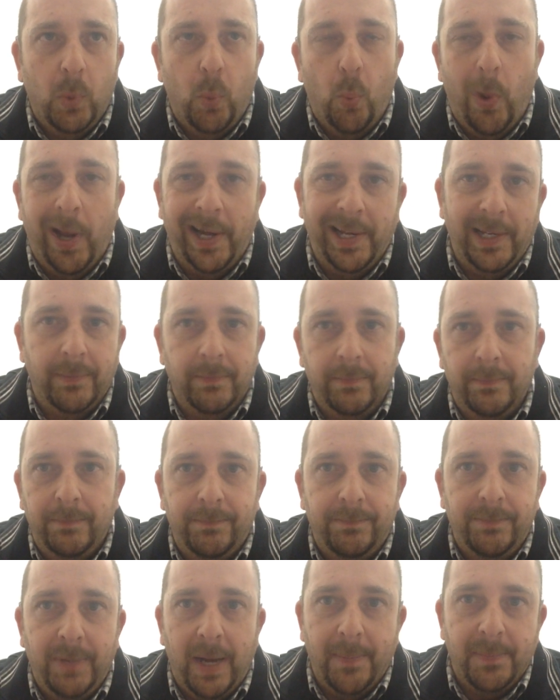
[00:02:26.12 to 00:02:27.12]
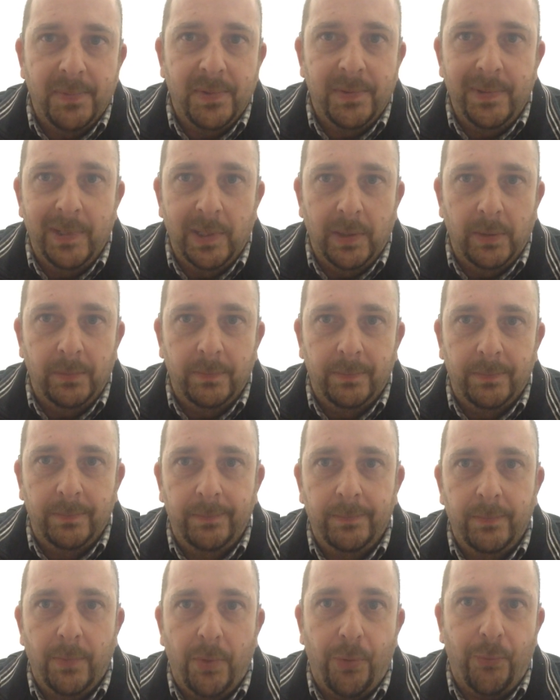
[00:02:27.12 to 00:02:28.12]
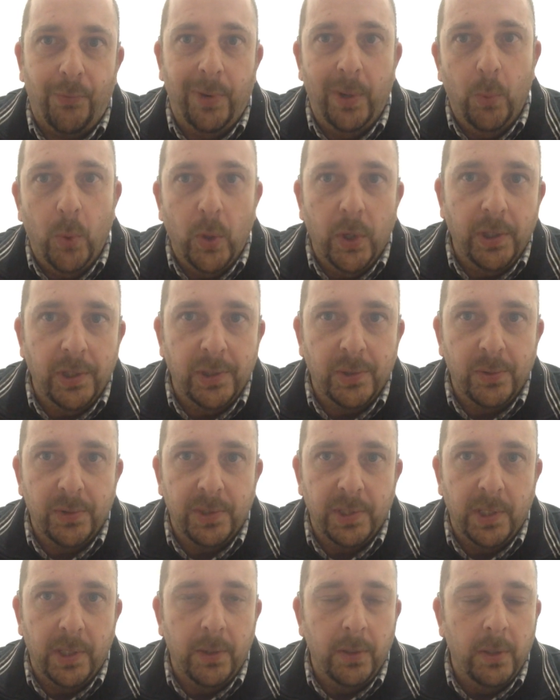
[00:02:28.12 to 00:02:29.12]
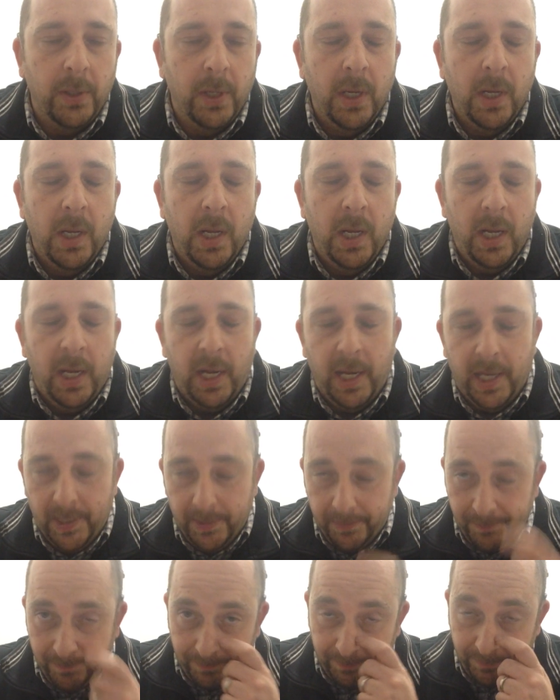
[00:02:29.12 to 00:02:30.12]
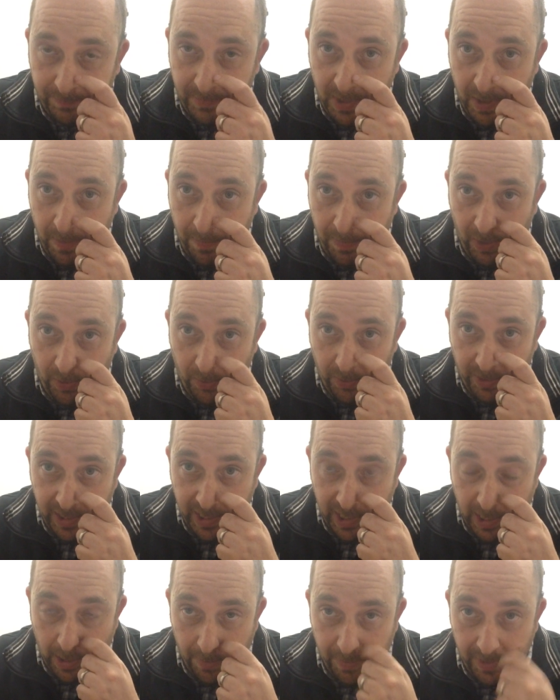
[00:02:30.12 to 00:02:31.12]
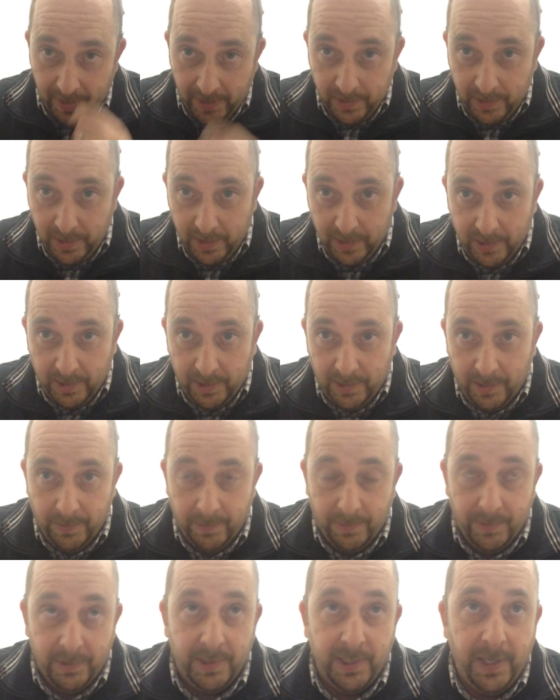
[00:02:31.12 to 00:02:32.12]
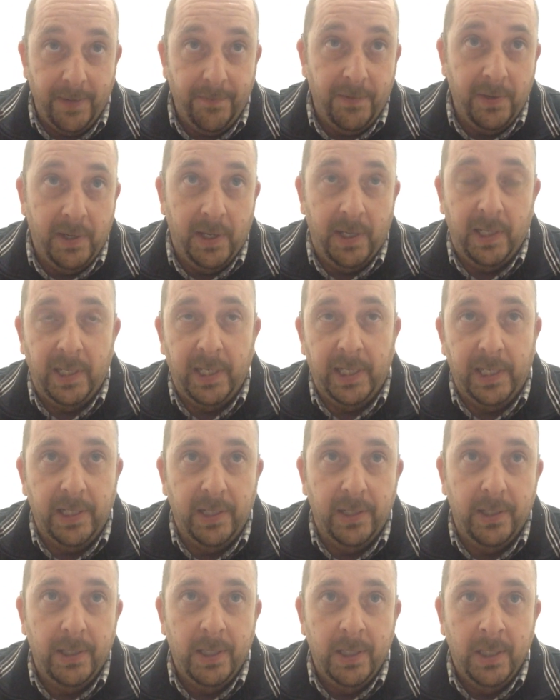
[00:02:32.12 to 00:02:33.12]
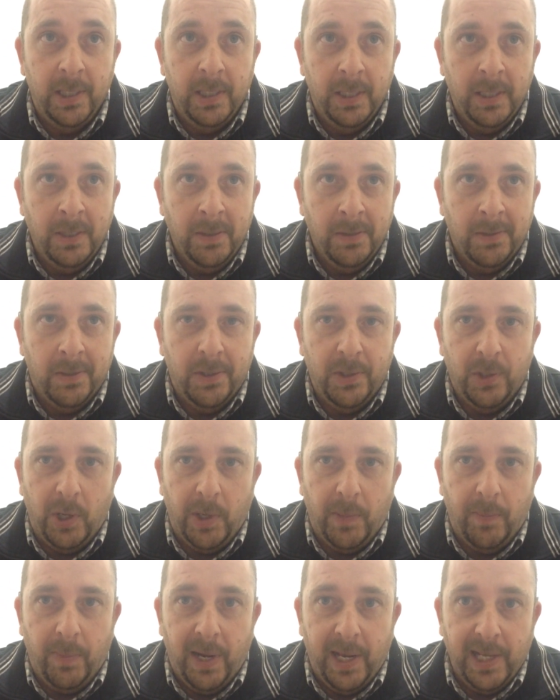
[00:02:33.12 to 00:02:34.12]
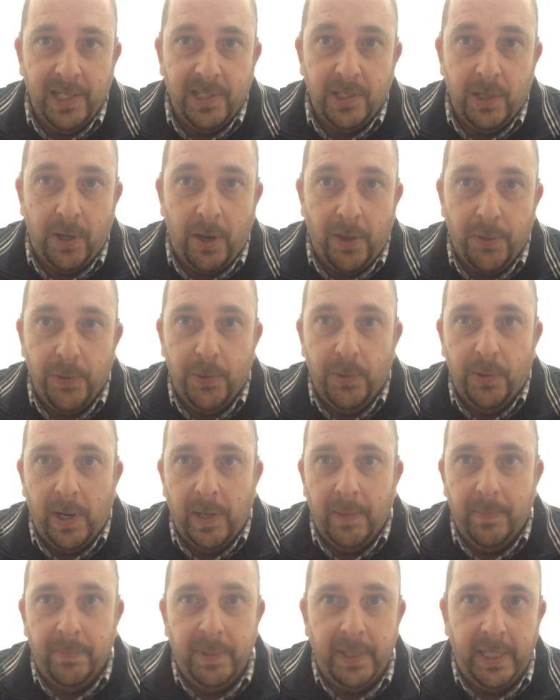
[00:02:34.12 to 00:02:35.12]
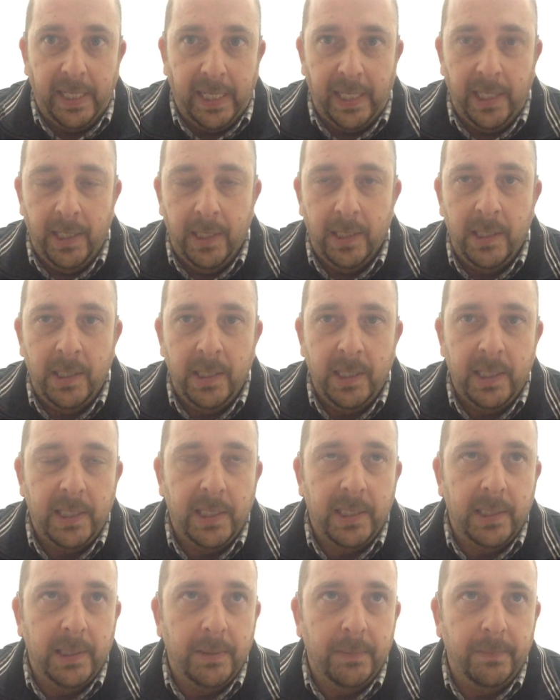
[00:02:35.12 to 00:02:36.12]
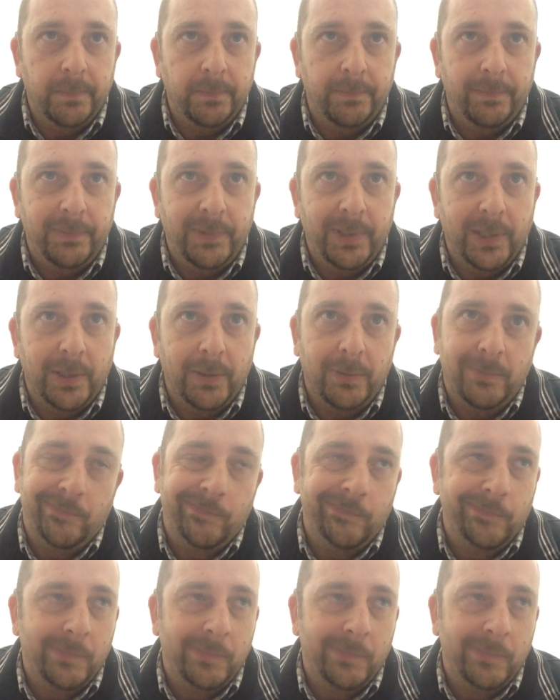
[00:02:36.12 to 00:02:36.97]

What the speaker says: one in perhaps, you know, three words or so. But look, you know, I mean, it's definitely not a place that I thought I'd be, you know,